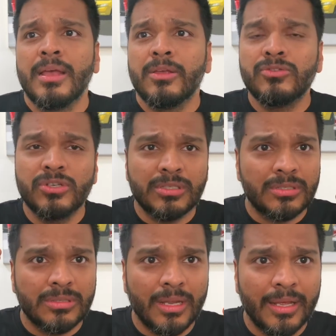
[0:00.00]

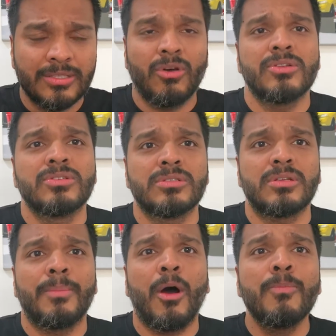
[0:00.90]
It's not just
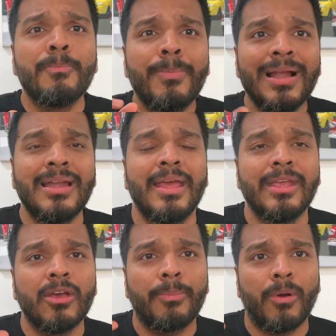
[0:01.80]
about
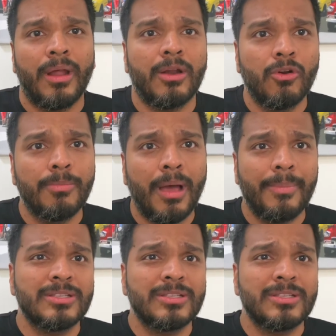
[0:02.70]
building your product roadmap,